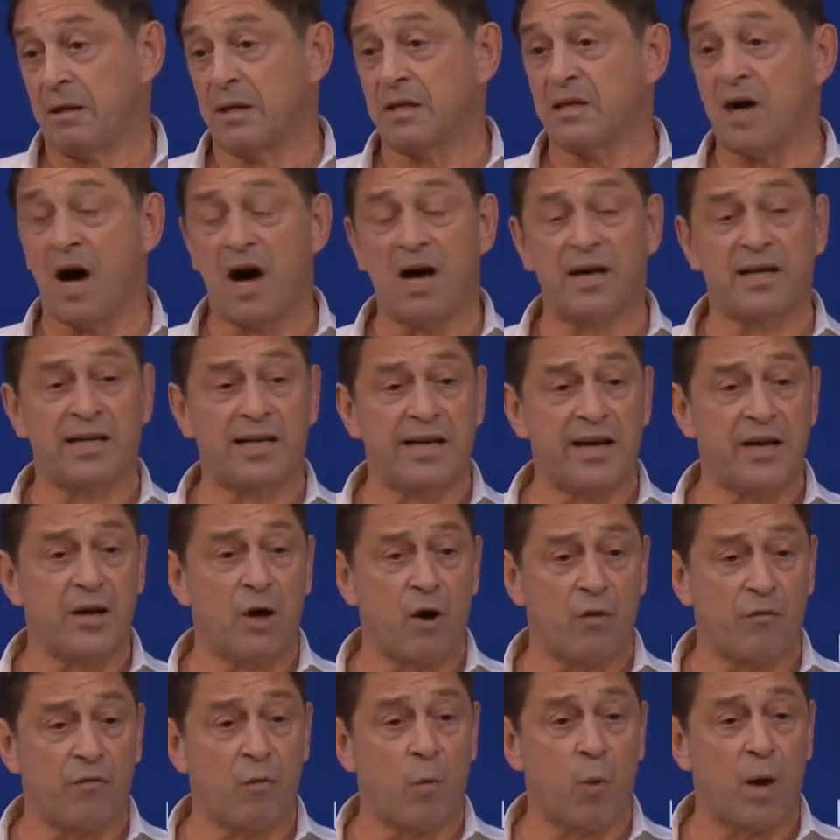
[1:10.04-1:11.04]
It's hardly an
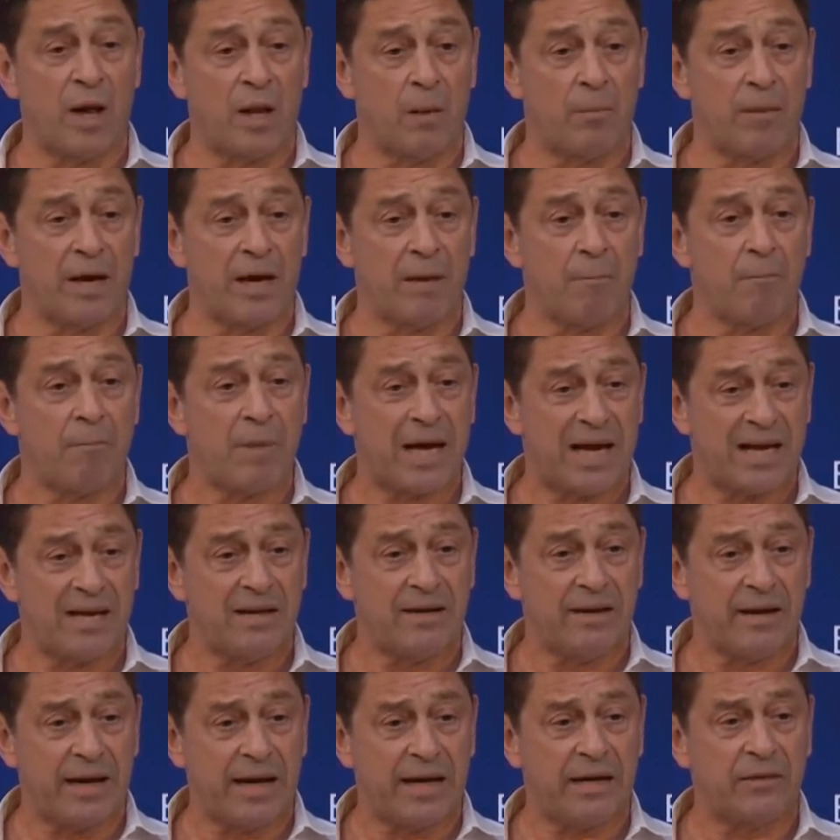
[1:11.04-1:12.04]
overwhelming
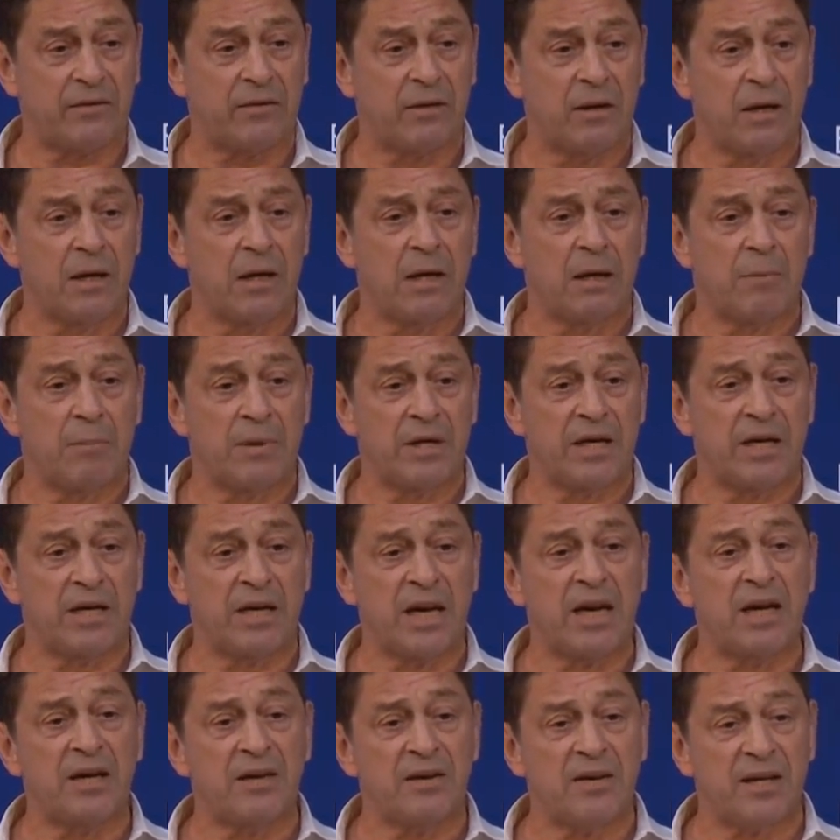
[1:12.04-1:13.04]
mandate, but it
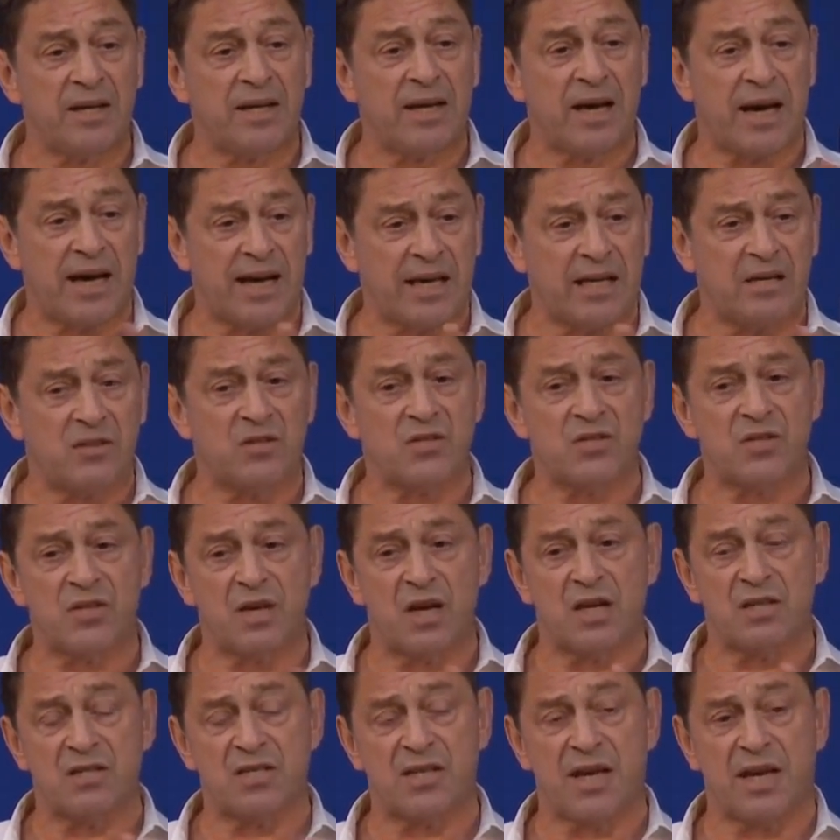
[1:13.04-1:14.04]

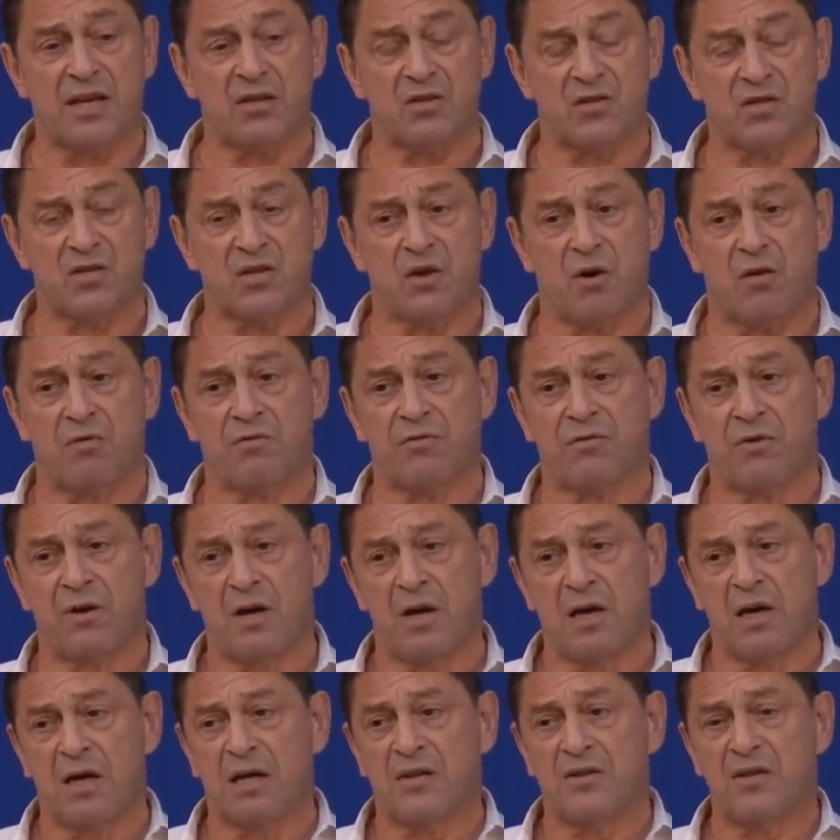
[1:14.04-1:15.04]
indicates a sense of
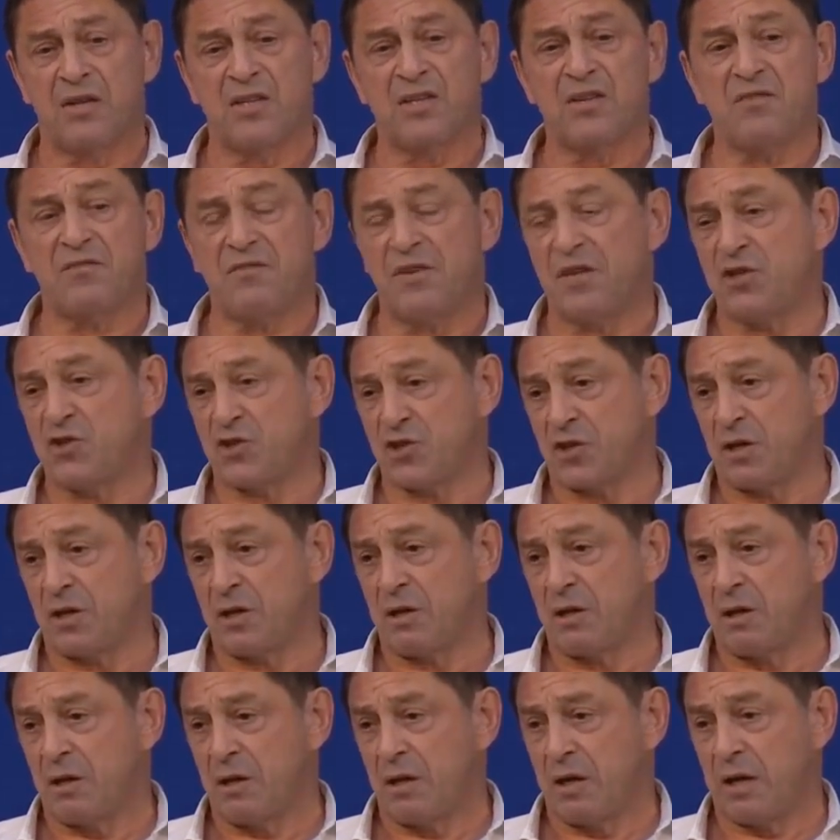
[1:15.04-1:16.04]
the
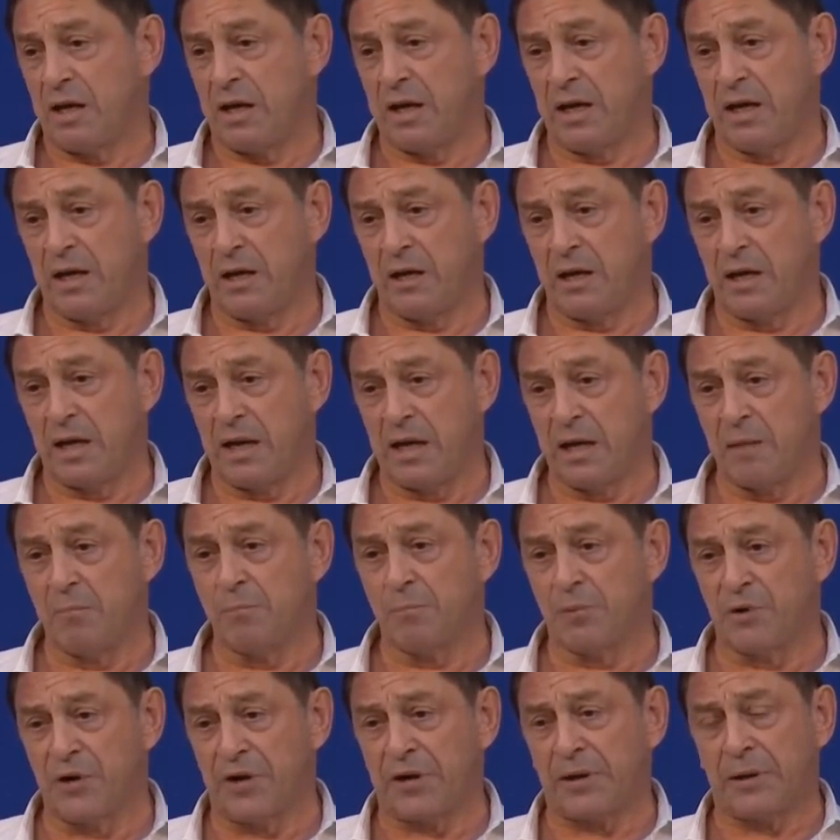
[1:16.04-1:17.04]
division
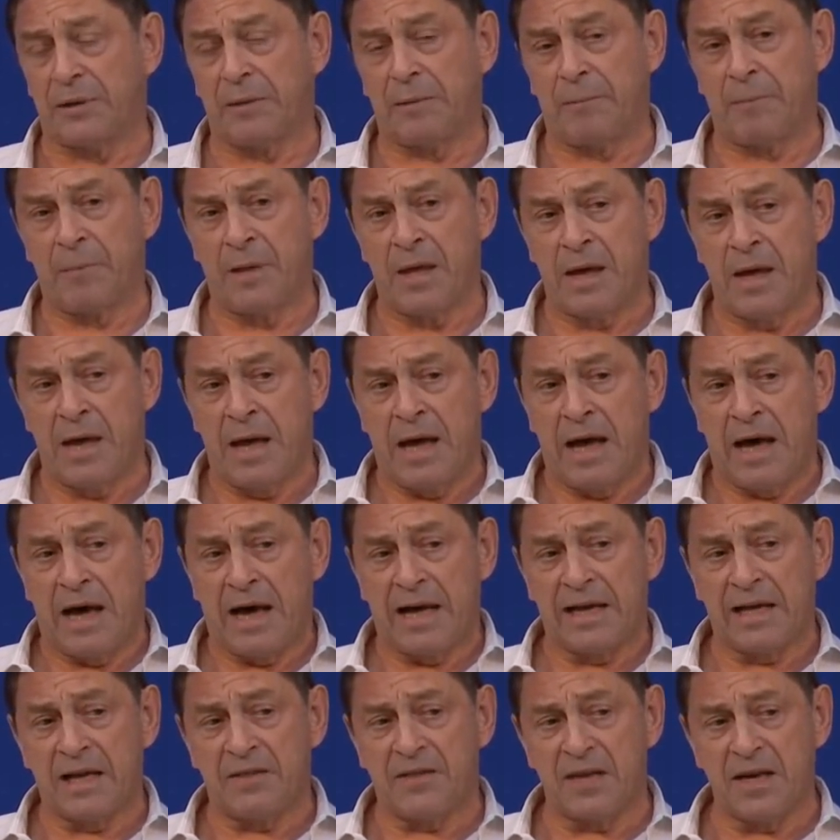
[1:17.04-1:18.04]
in Britain.
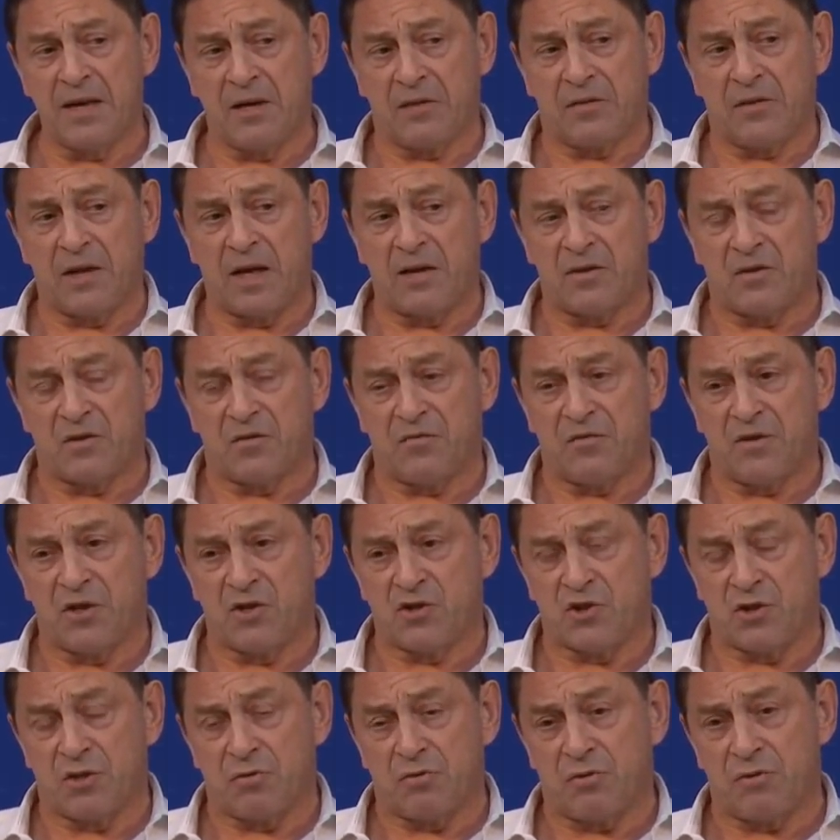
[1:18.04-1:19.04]
And I think that
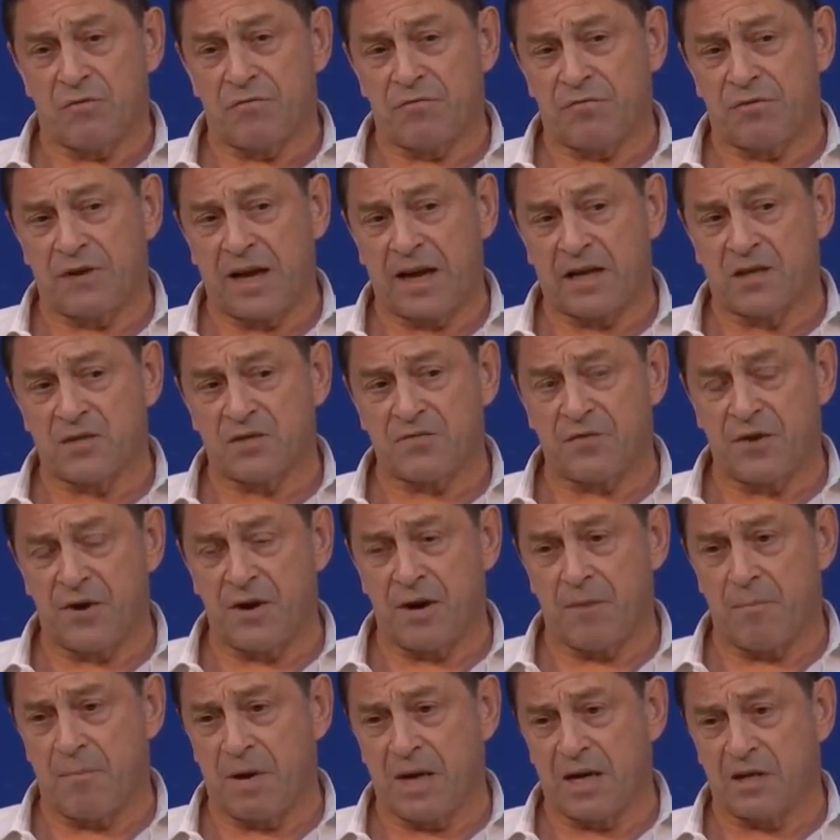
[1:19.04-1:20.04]
division reflects
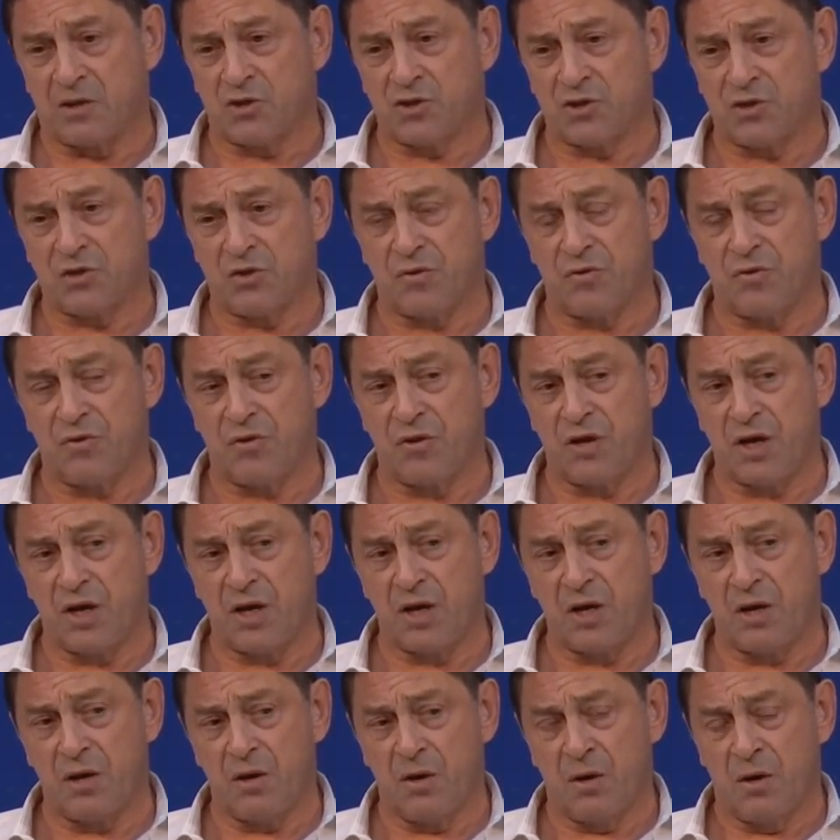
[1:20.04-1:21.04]
very much
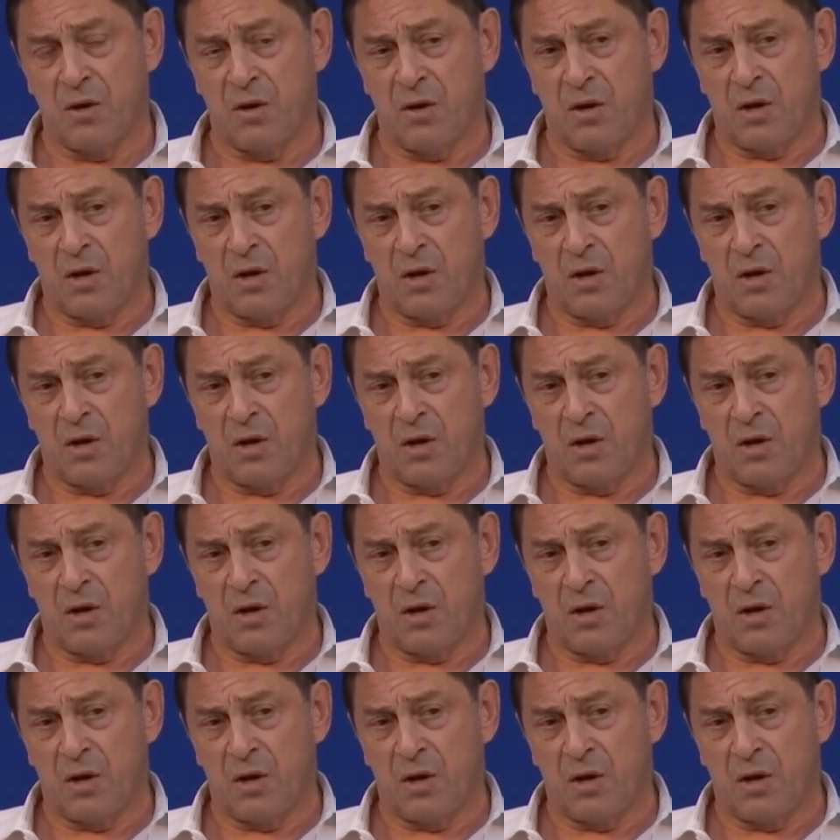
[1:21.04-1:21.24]
the